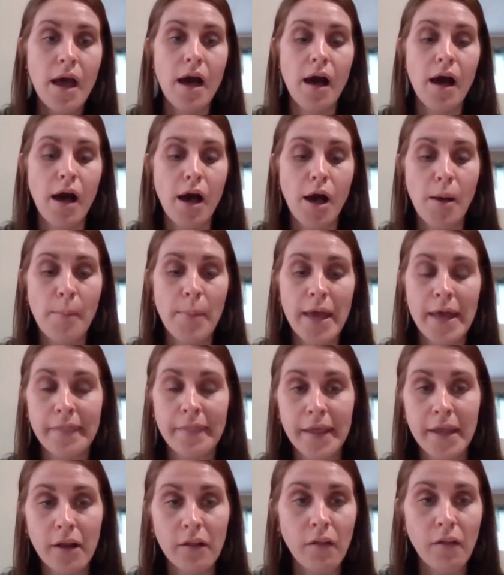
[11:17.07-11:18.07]
And
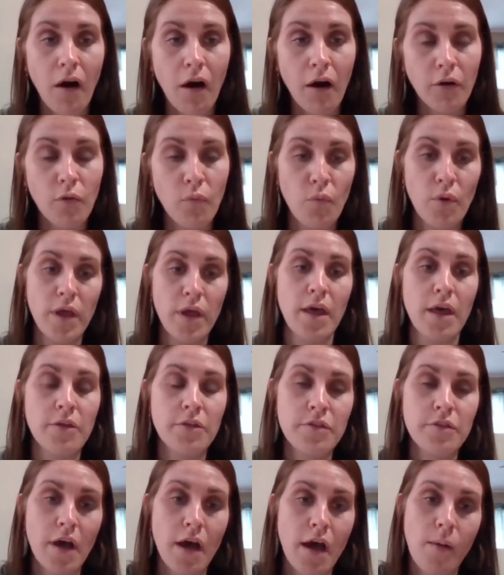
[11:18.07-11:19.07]
then along with
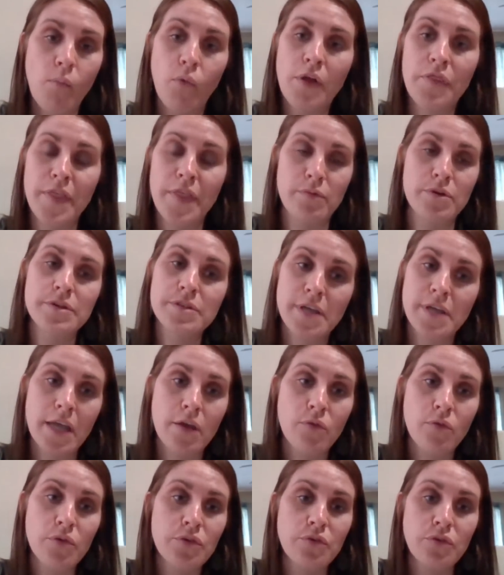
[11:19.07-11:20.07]
what they were
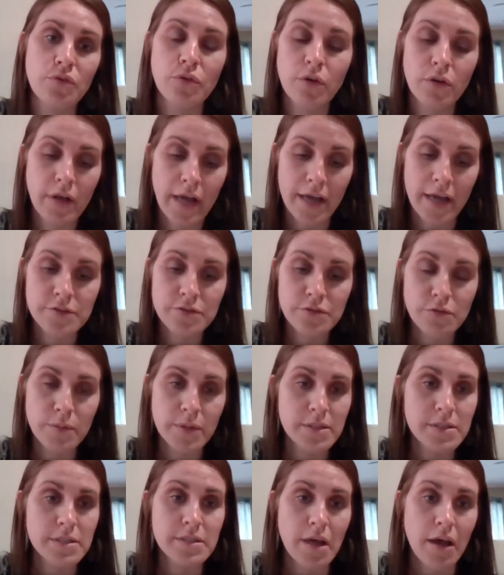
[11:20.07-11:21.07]
saying with Google Classroom
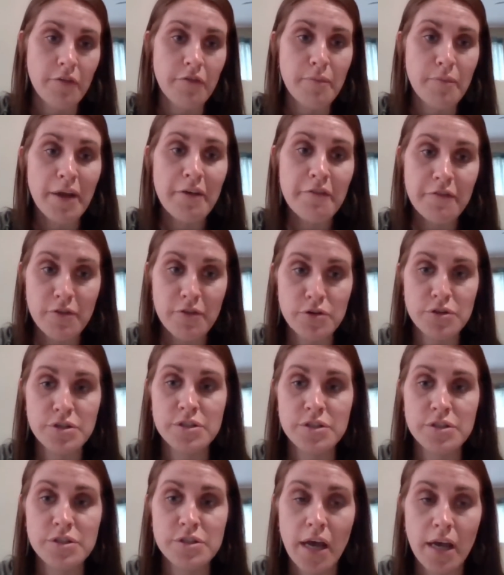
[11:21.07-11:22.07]
and stuff, my
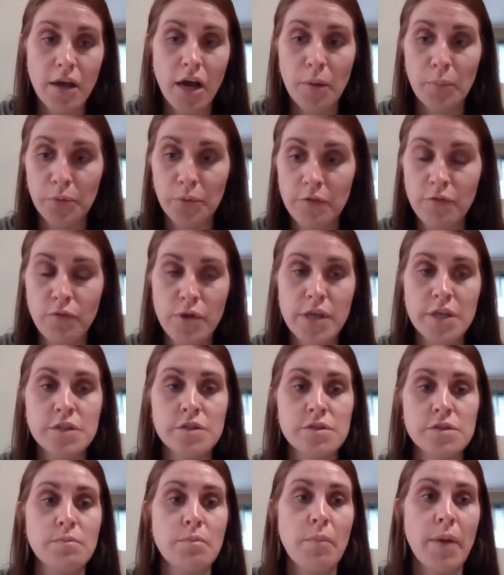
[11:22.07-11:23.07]
first couple of weeks,